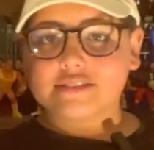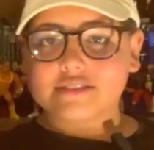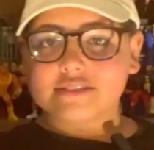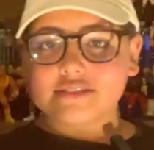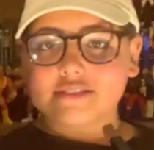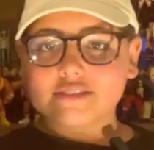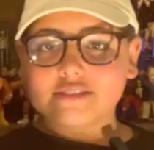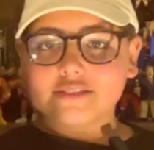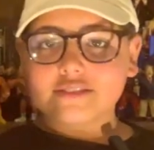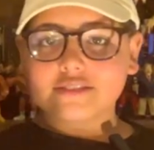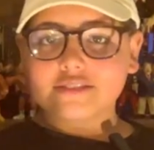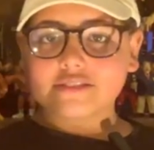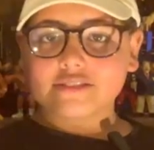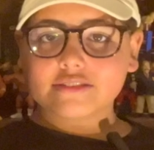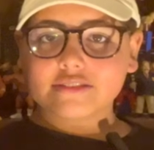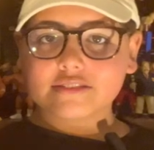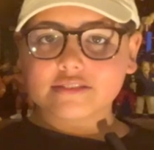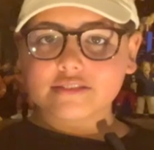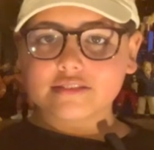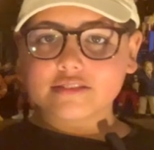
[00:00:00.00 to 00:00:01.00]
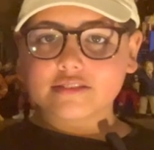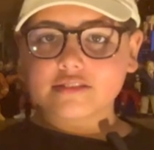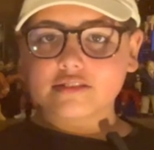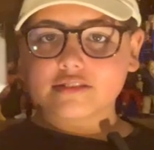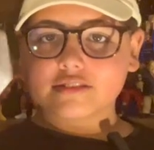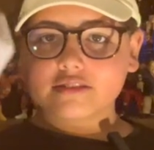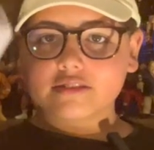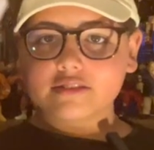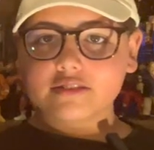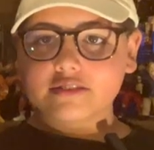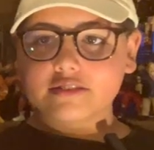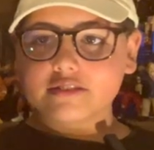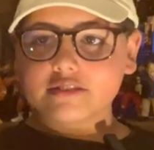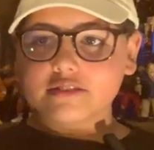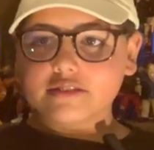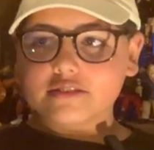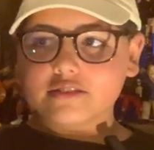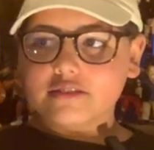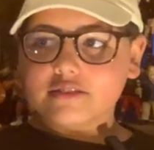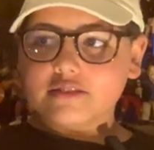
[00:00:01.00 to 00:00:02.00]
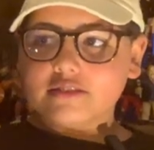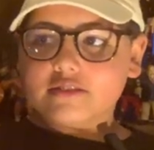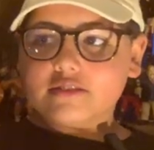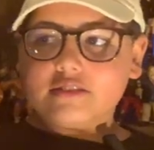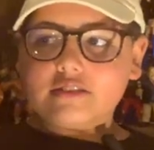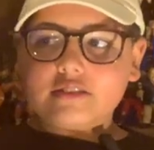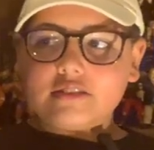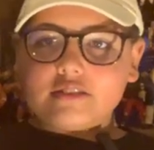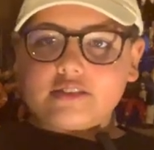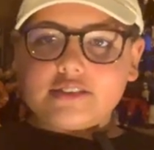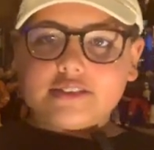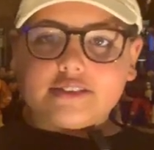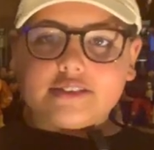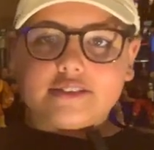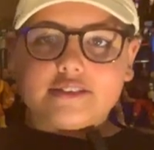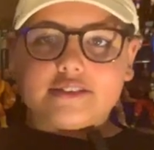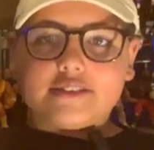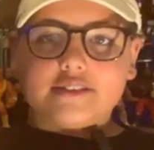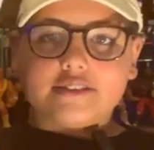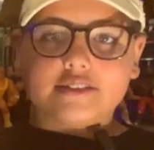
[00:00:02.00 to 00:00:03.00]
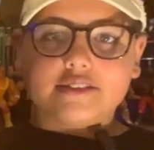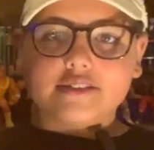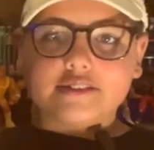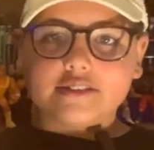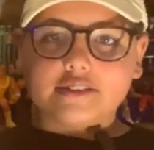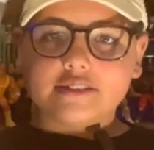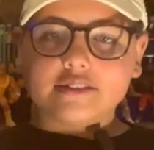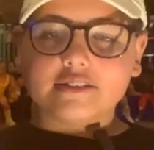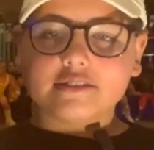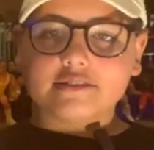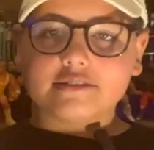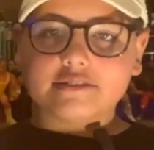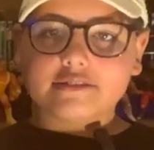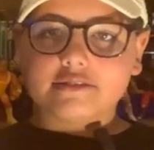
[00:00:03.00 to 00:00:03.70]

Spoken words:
This person isn't speaking.